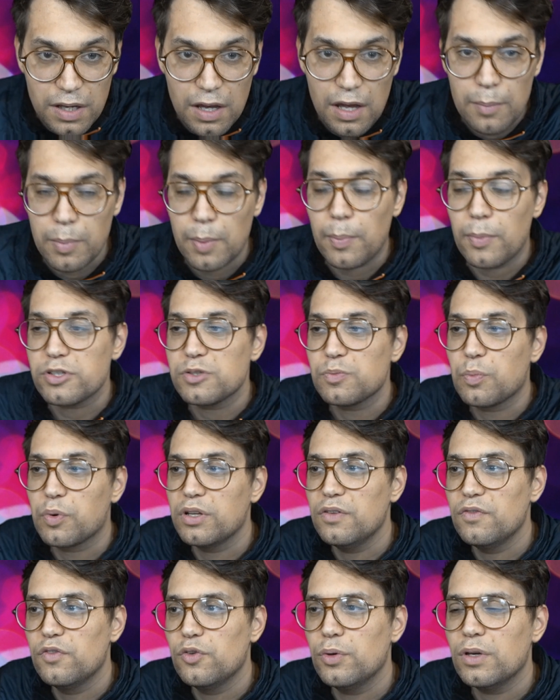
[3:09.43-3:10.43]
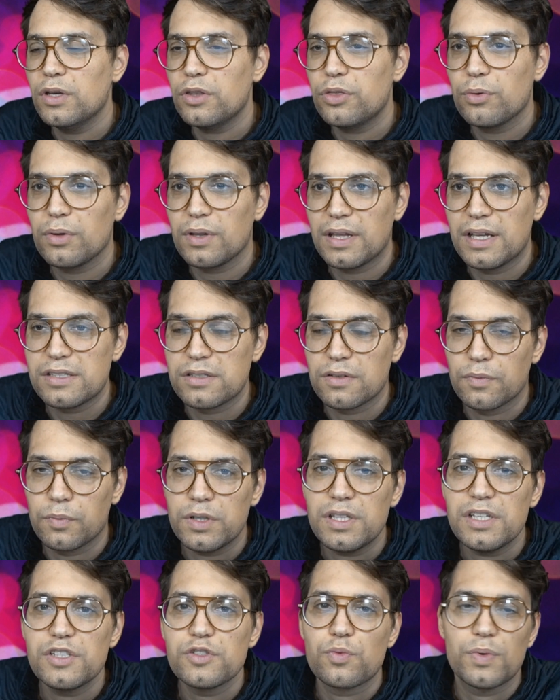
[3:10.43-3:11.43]
but most importantly, viewing it through a lens of what
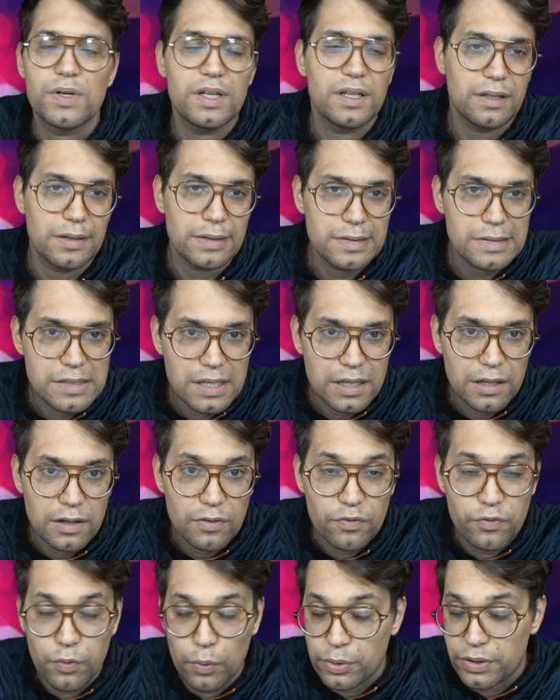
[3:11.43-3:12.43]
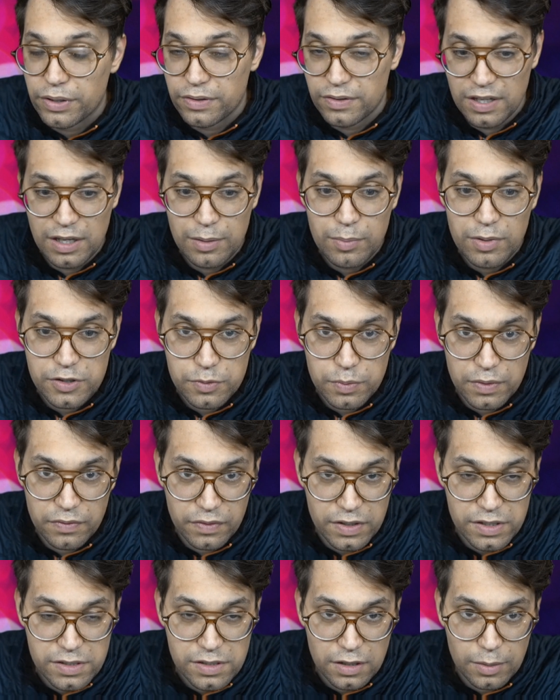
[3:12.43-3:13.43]
is realistic for the team as we've
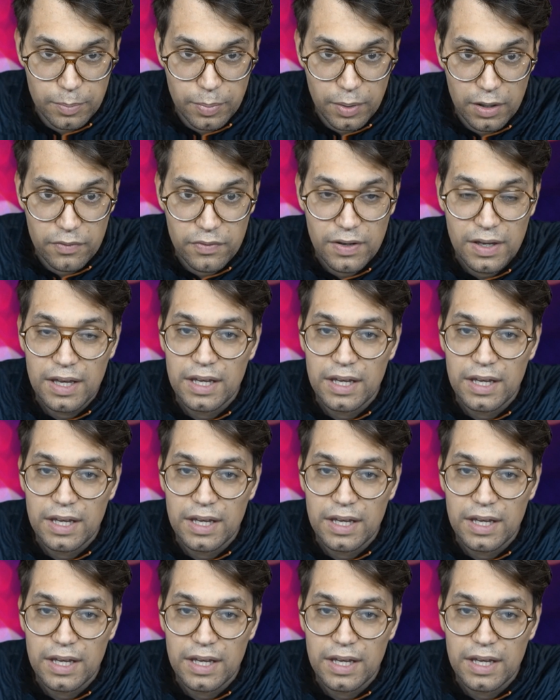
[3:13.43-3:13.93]
listed above